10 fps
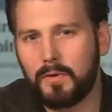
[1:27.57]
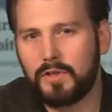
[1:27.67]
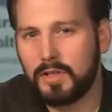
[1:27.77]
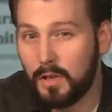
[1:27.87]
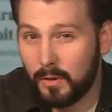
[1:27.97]
a
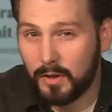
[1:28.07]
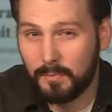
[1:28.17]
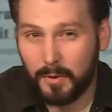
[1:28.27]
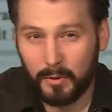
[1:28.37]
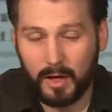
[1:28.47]
series
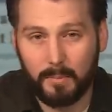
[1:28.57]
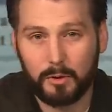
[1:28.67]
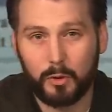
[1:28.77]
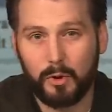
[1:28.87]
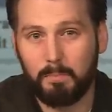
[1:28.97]
building up
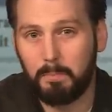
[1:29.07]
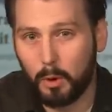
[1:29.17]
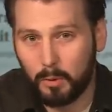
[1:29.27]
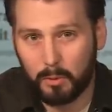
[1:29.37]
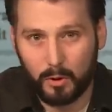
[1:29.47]
to a
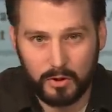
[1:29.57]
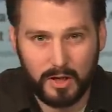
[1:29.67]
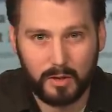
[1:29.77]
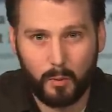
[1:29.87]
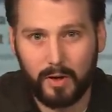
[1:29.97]
book
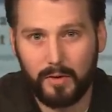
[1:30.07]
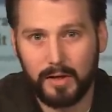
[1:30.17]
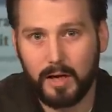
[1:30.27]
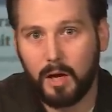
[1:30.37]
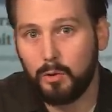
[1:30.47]
project
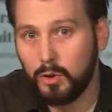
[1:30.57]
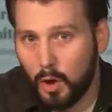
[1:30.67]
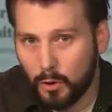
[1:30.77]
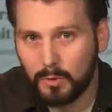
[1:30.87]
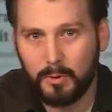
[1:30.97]
wherein
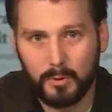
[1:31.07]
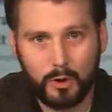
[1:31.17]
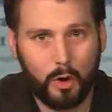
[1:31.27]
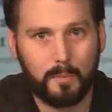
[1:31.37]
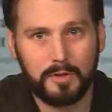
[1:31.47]
notable
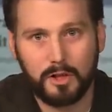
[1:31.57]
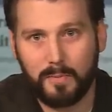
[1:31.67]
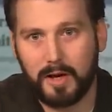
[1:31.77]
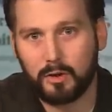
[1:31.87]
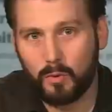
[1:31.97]
Tom
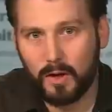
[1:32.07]
Dispatch